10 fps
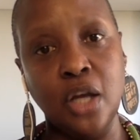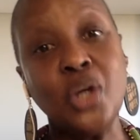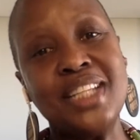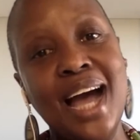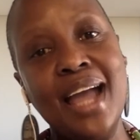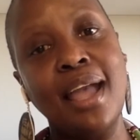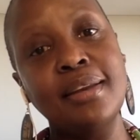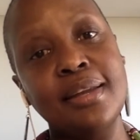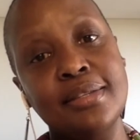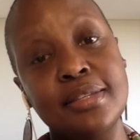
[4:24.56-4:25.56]
are dying
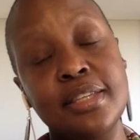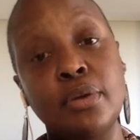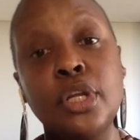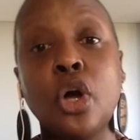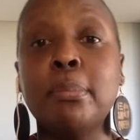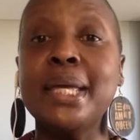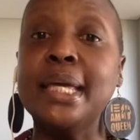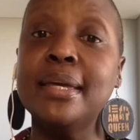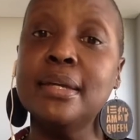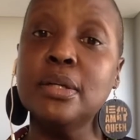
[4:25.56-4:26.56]
unnecessarily, are being
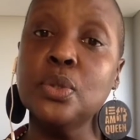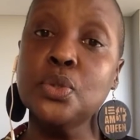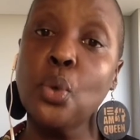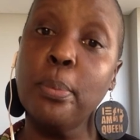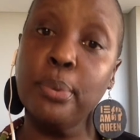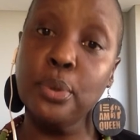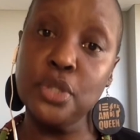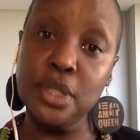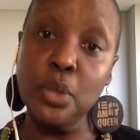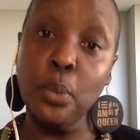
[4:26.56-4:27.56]
killed or,
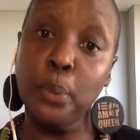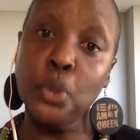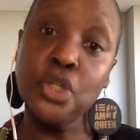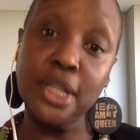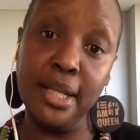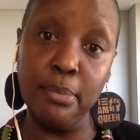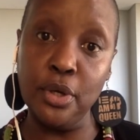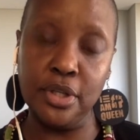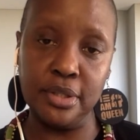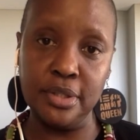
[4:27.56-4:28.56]
or brutally
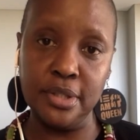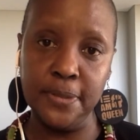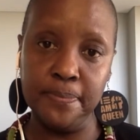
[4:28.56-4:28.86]
murdered.